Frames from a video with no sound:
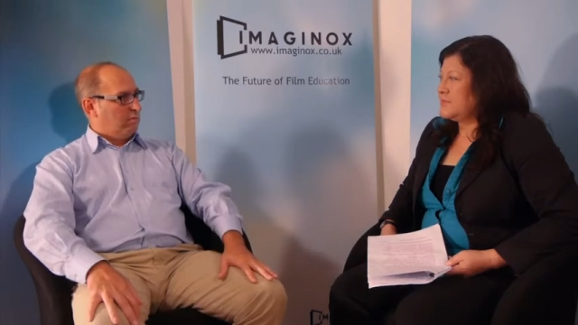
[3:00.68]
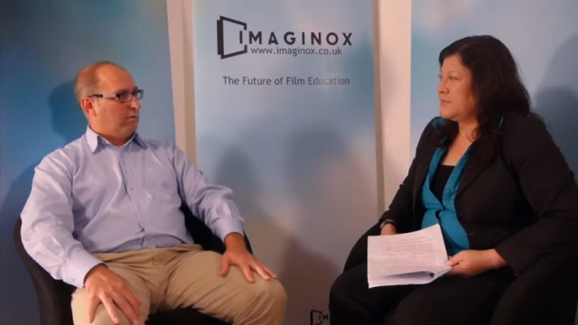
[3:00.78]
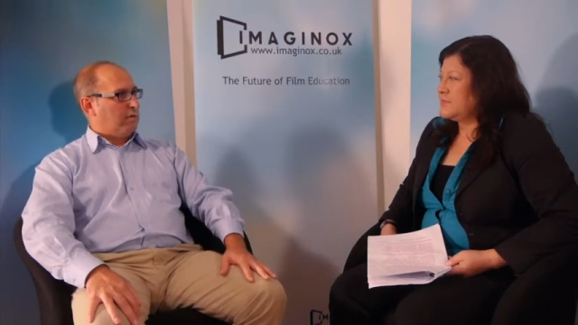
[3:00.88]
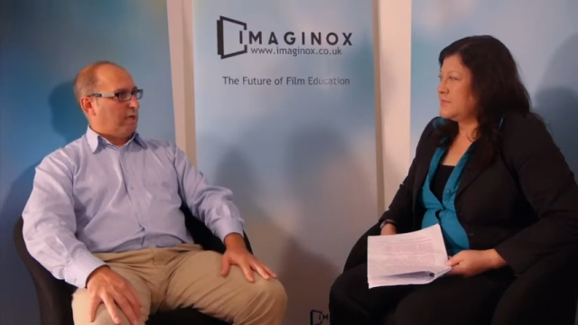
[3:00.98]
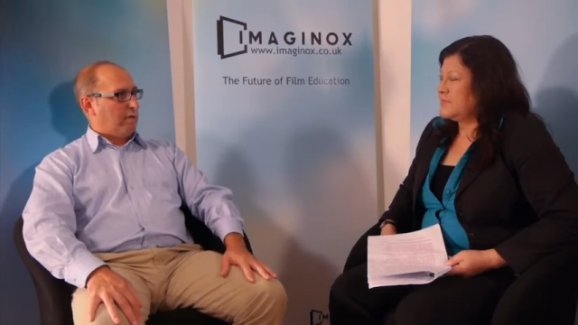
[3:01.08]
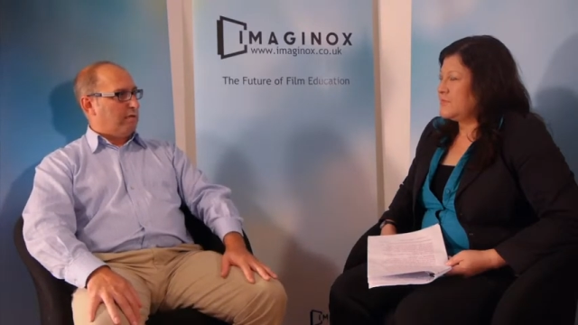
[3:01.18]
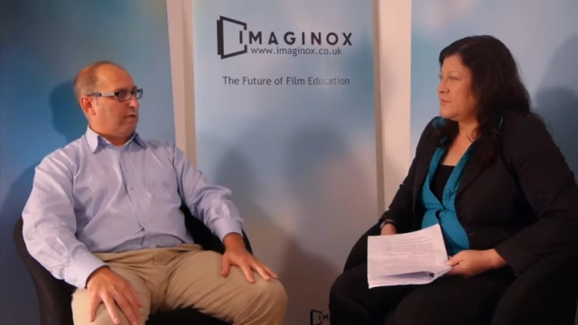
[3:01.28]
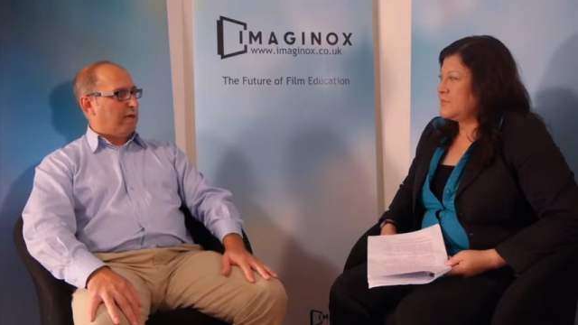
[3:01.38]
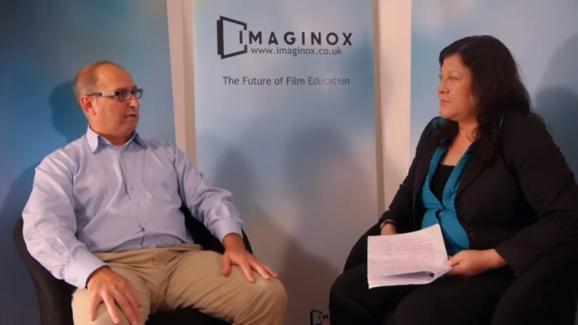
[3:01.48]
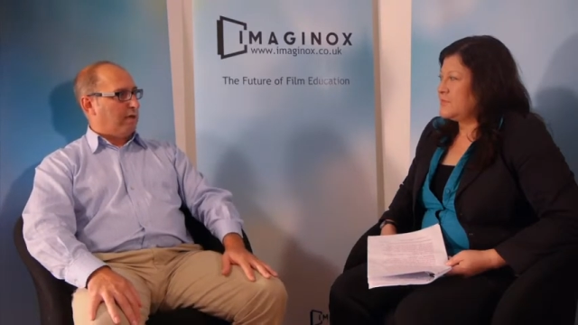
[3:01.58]
Speaker 1: state this
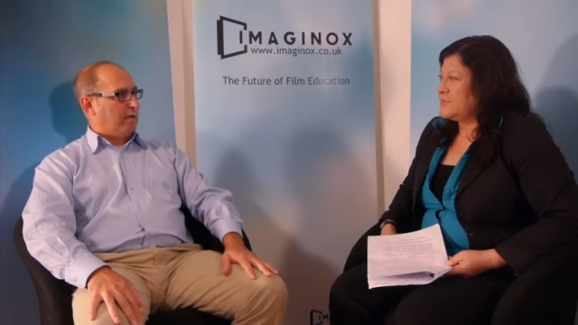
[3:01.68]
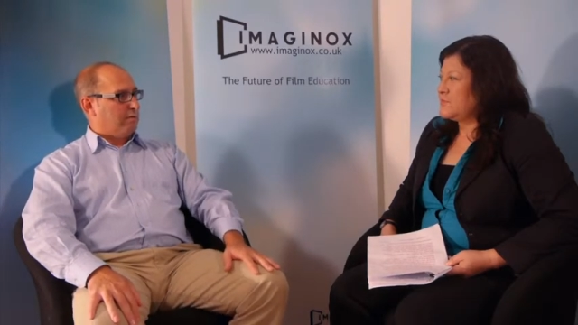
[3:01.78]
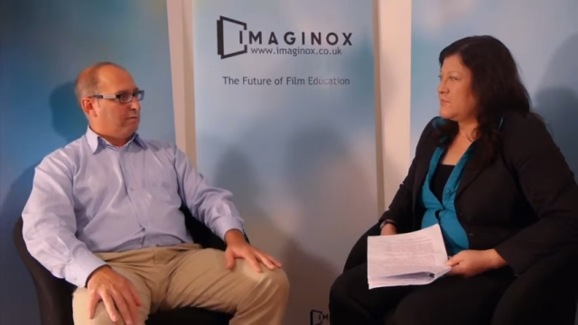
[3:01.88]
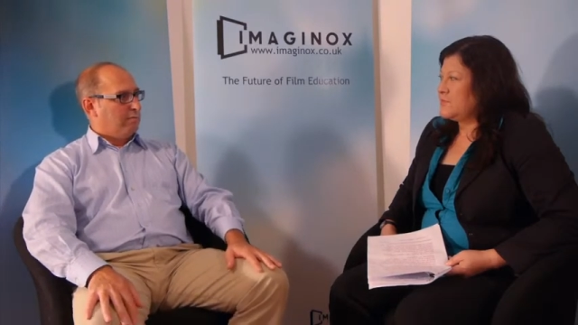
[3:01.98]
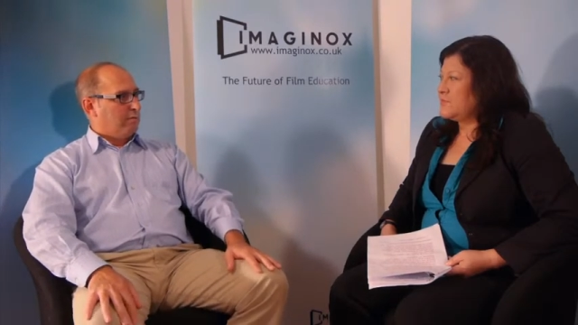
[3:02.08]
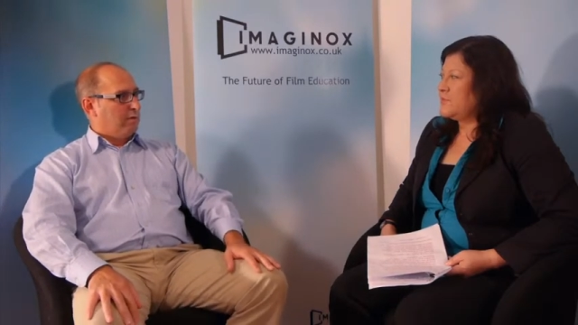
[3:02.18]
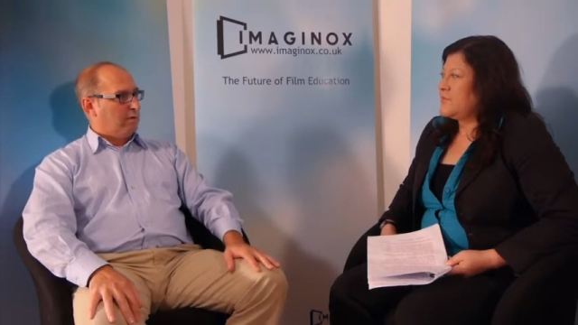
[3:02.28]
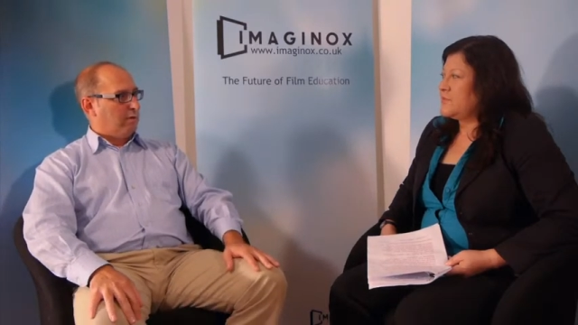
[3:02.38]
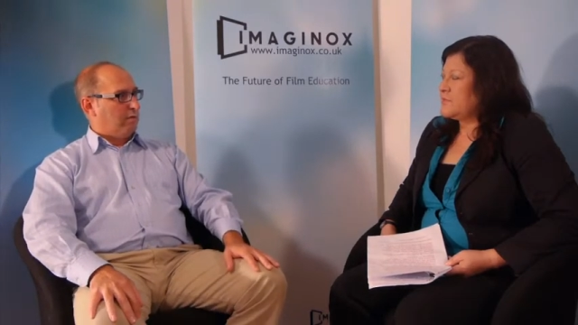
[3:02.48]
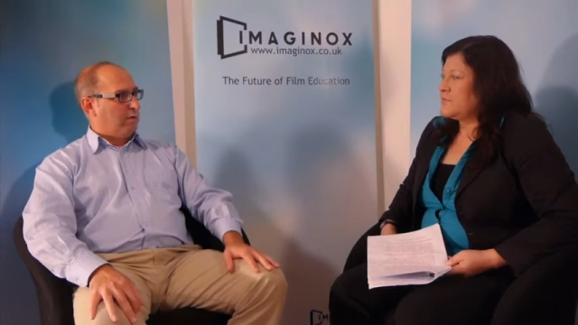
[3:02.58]
tax case
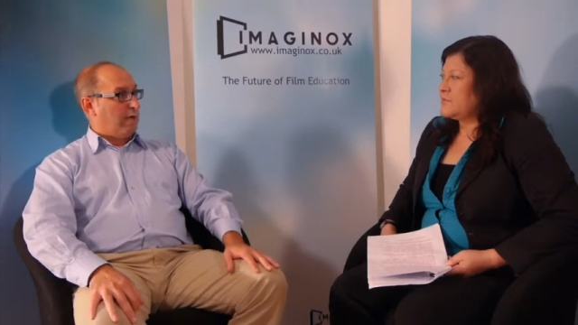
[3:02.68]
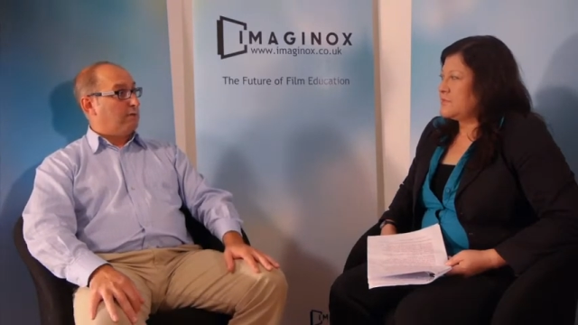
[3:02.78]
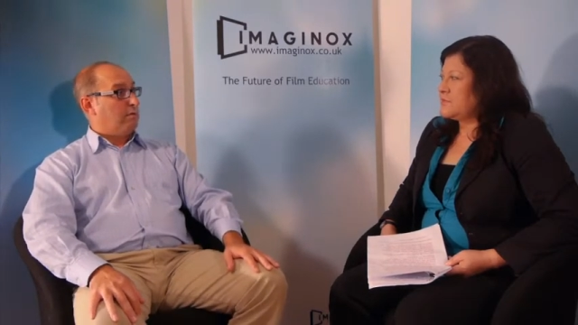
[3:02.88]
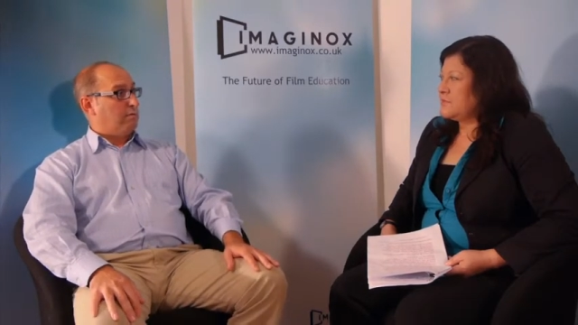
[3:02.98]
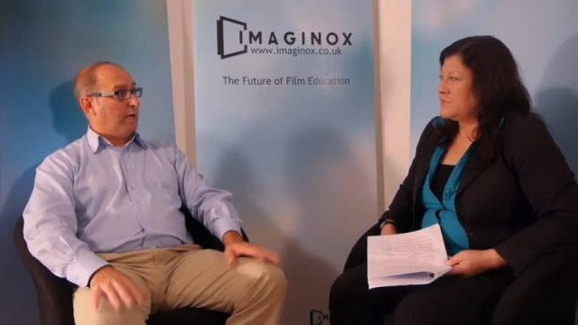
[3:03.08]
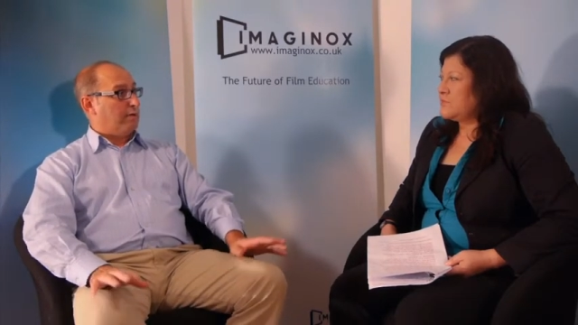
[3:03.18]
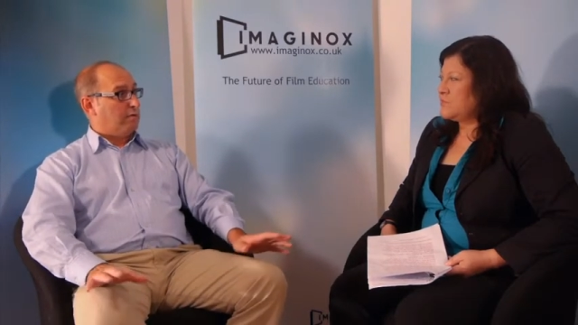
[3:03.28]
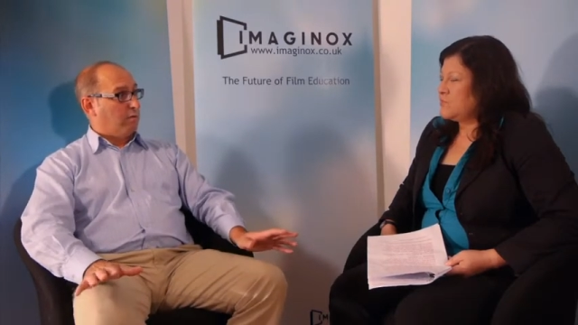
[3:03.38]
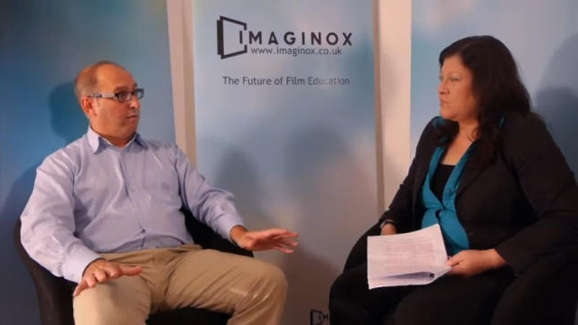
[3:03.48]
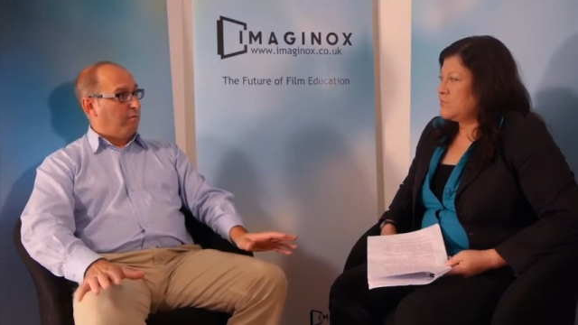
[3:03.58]
as
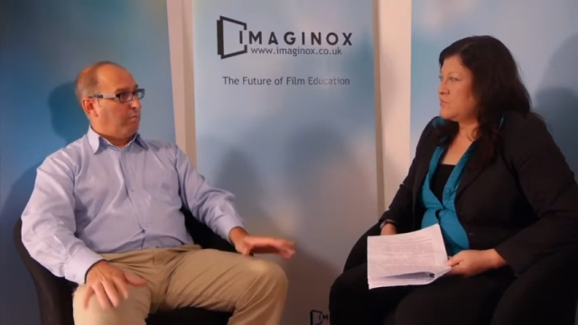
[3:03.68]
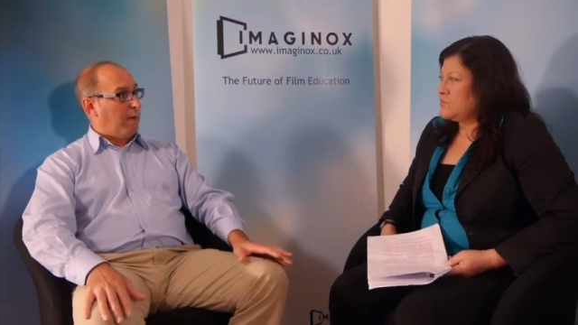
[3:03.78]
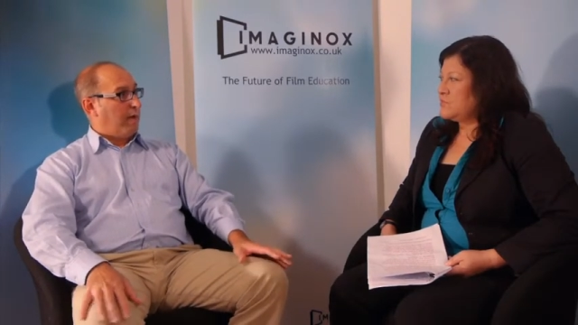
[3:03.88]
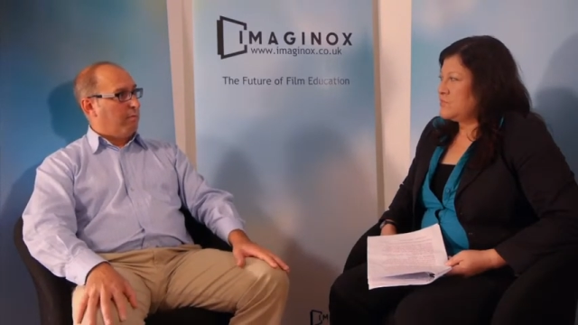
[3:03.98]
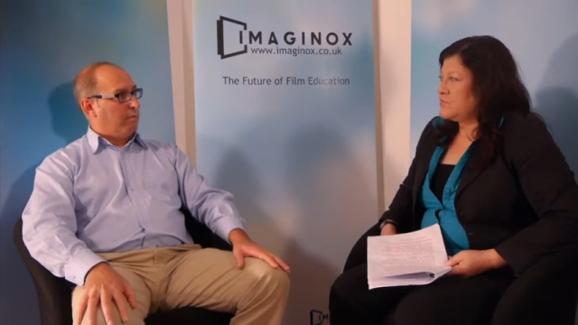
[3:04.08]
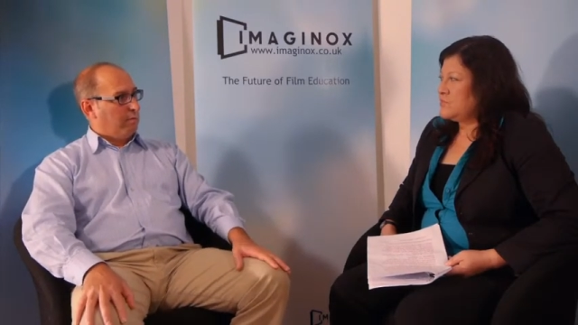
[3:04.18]
sort of backup